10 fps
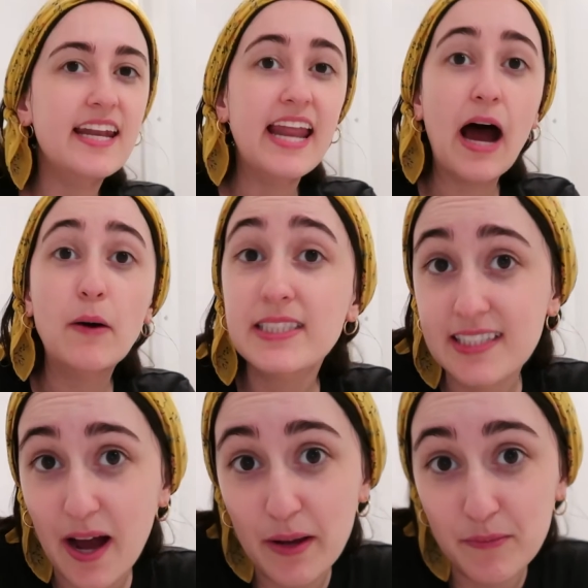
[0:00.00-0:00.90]
Now it's
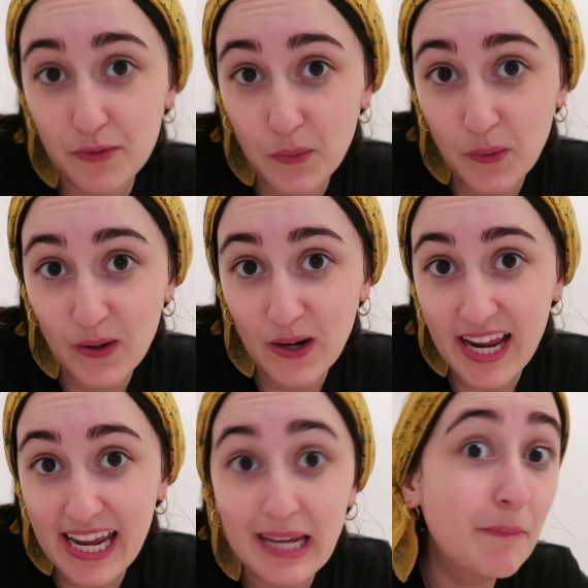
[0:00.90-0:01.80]
time for
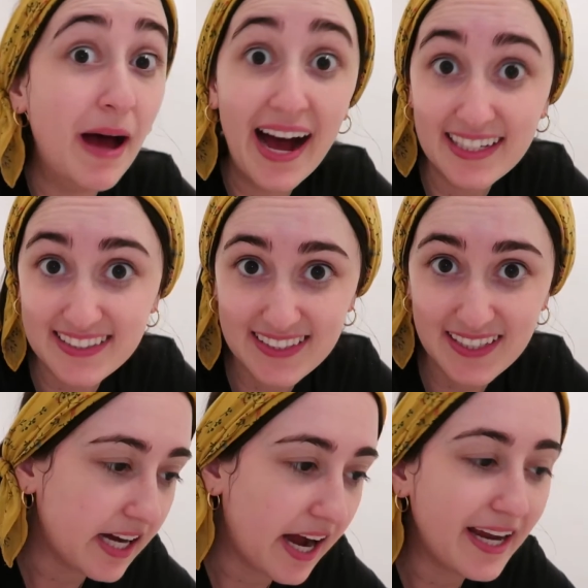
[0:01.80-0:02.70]
a mask.
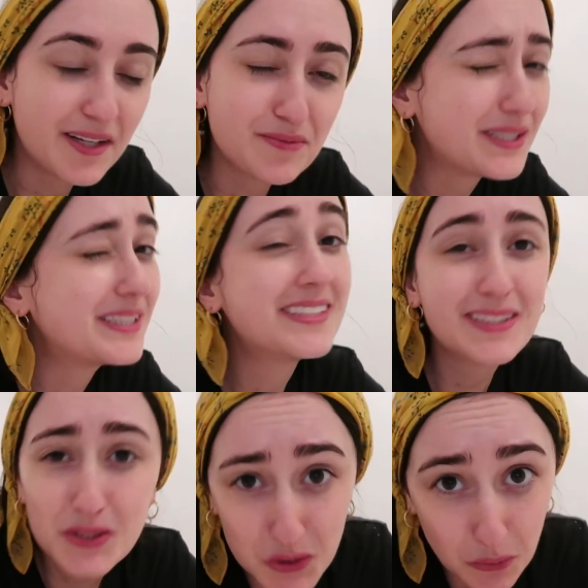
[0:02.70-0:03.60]
I have
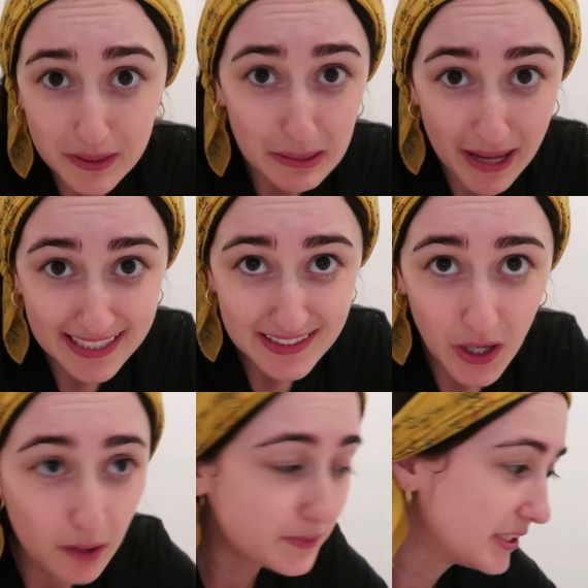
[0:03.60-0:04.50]
so many mask
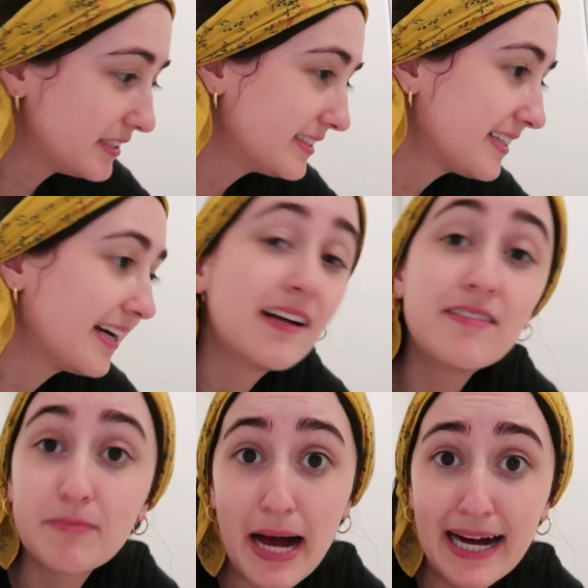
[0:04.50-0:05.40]
options. I
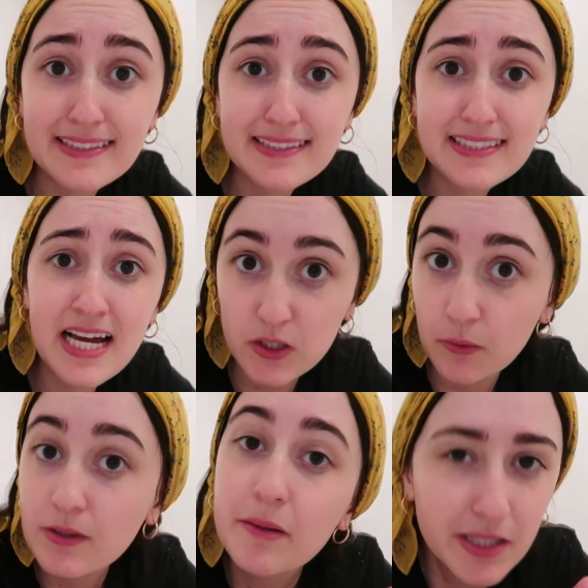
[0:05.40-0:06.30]
love masks. So
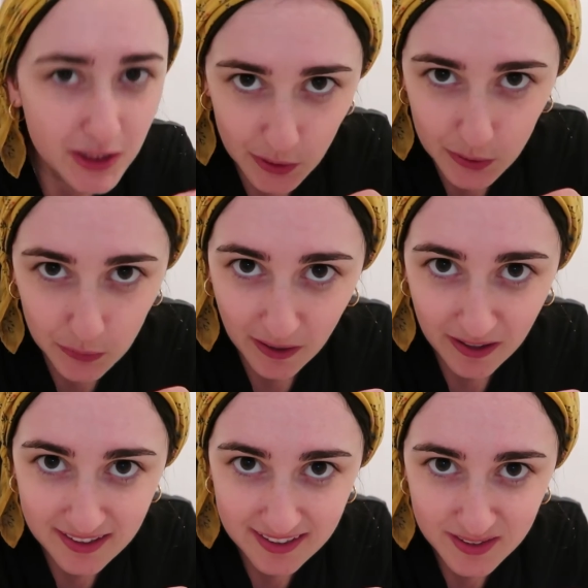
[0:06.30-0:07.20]
let me show you
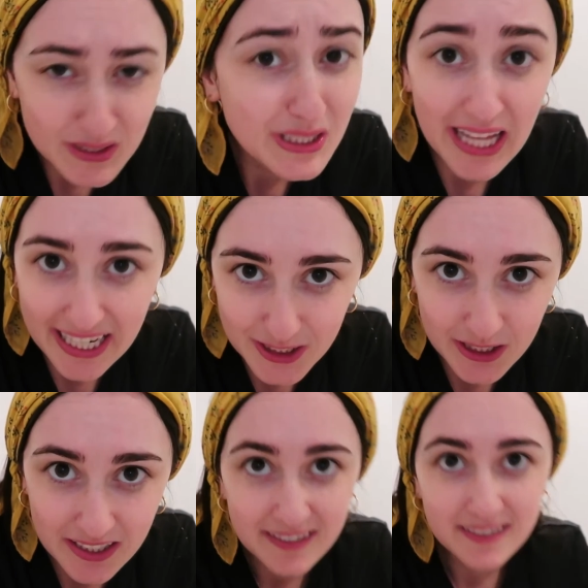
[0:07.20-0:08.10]
our selection.